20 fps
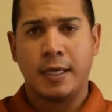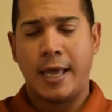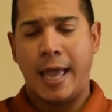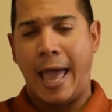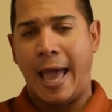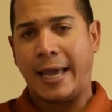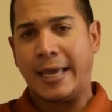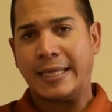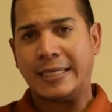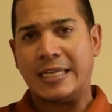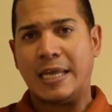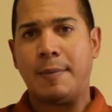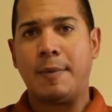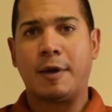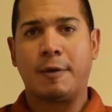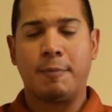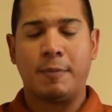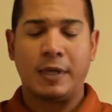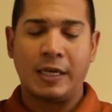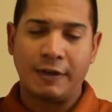
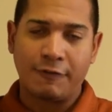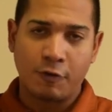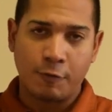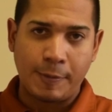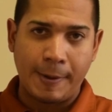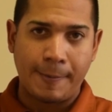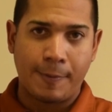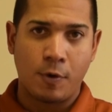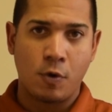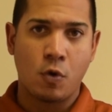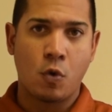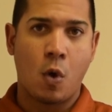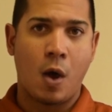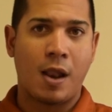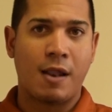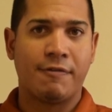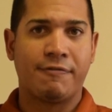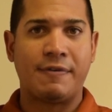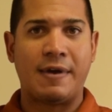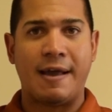academic money for people who
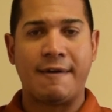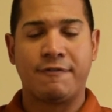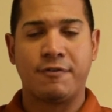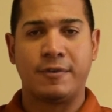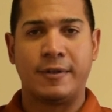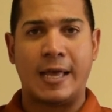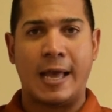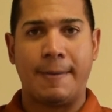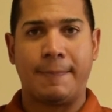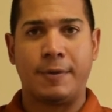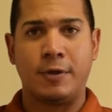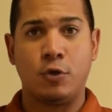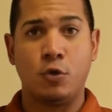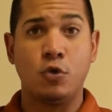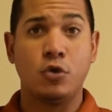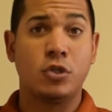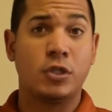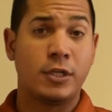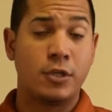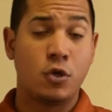qualify for that, but
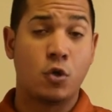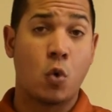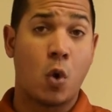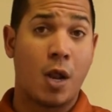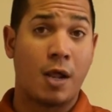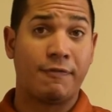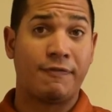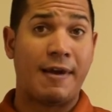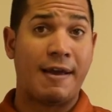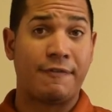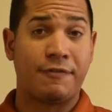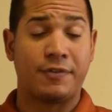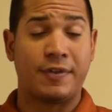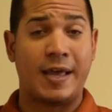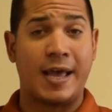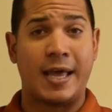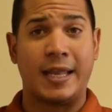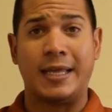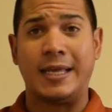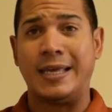usually you qualify for
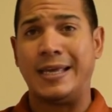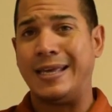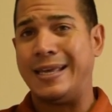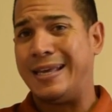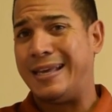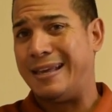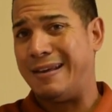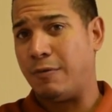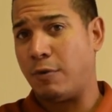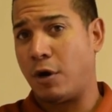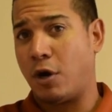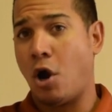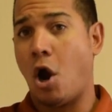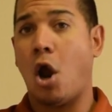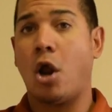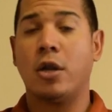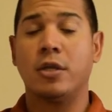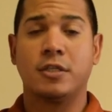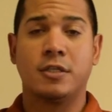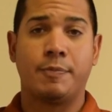that
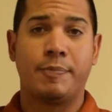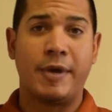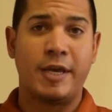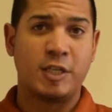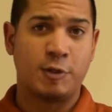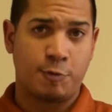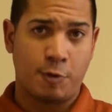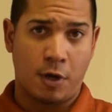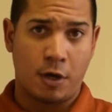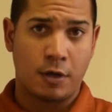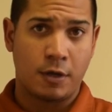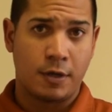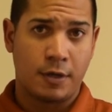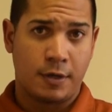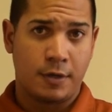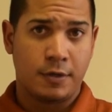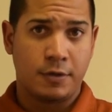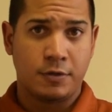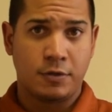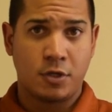regardless of baseball.
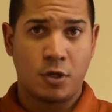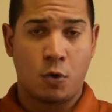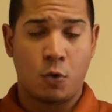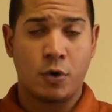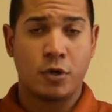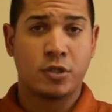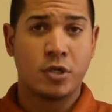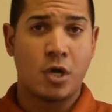So we're